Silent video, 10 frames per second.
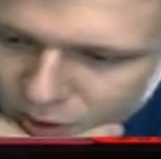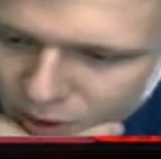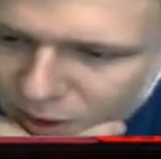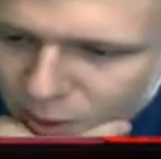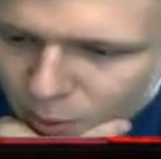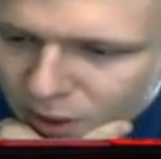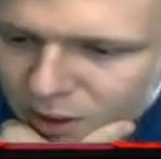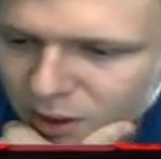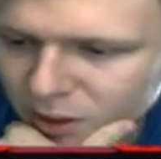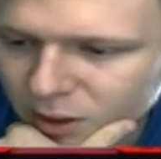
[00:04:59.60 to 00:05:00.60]

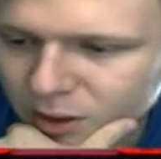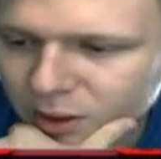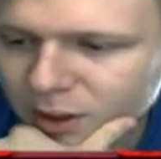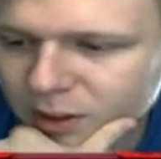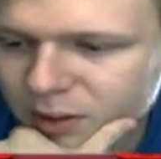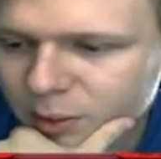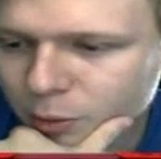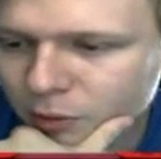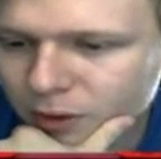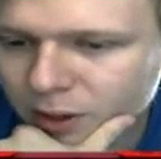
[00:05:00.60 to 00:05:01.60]
Anyway, let's keep
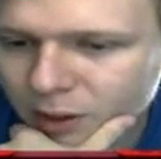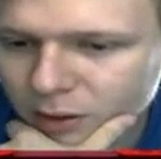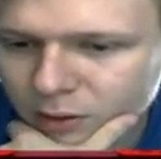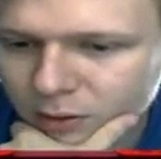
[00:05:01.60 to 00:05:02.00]
moving down.